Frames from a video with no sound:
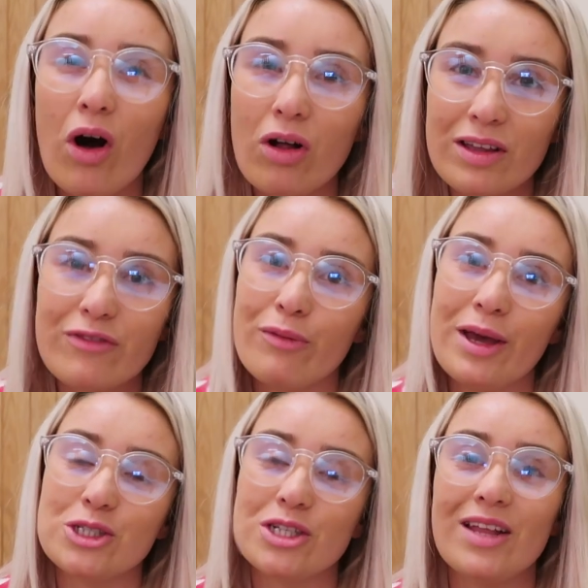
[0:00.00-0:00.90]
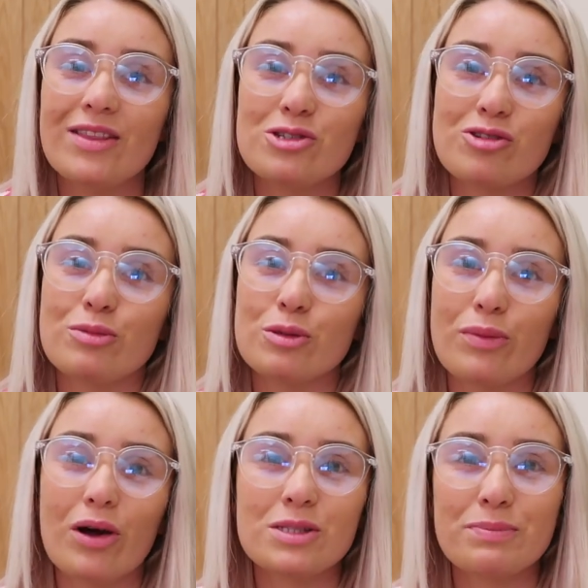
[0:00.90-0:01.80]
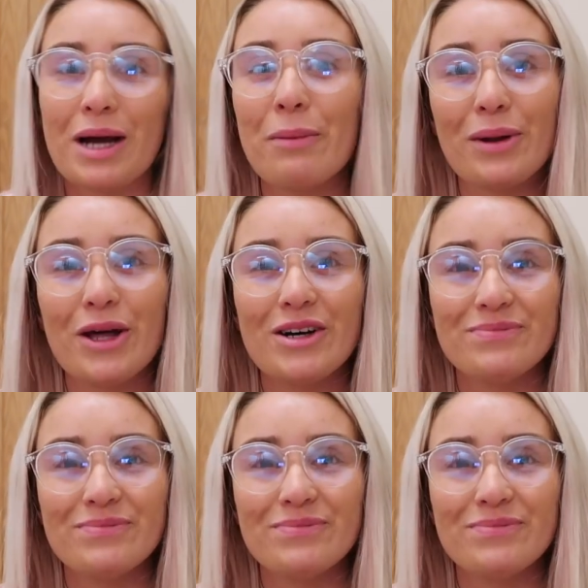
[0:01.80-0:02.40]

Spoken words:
all the information in the description box down below.